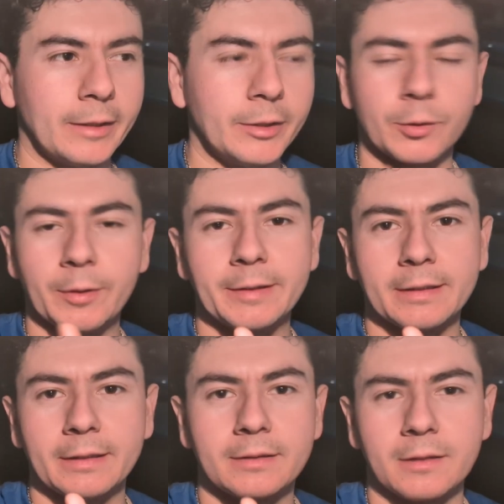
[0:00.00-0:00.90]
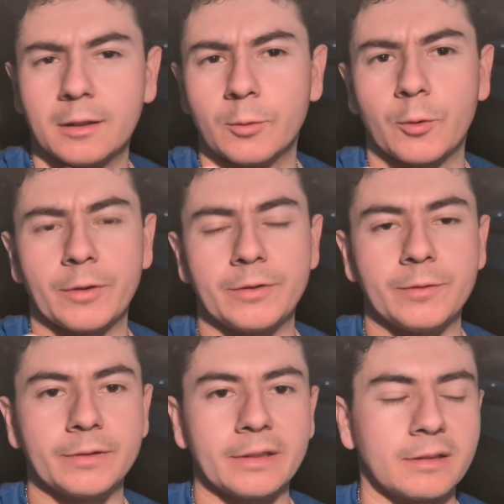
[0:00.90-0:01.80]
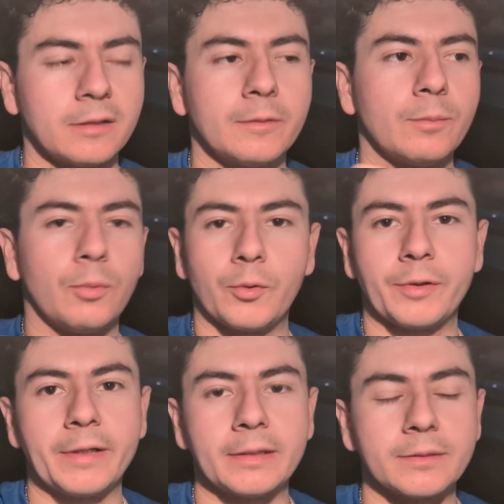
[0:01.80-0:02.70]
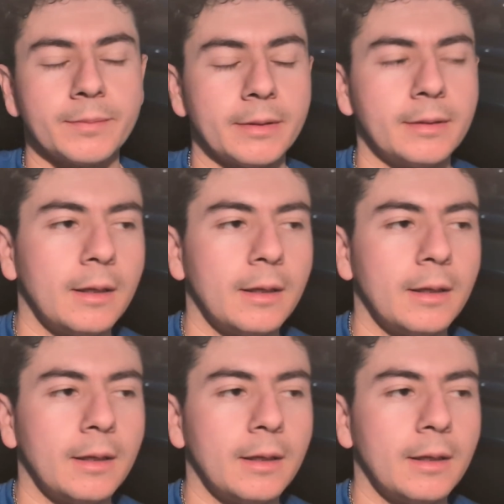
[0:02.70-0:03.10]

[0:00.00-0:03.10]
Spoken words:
I did 3 sets. I only recorded 2 sets. I don't want to bore you guys, but